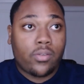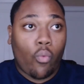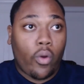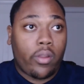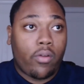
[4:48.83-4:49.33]

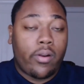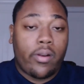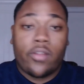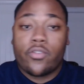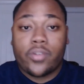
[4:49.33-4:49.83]
working on
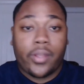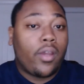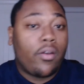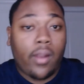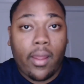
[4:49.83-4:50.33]
another
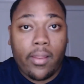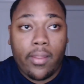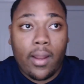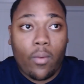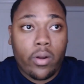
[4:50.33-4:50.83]
skill that I, that
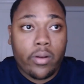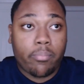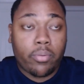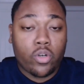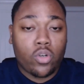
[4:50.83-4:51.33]
I want to
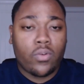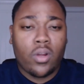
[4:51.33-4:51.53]
improve,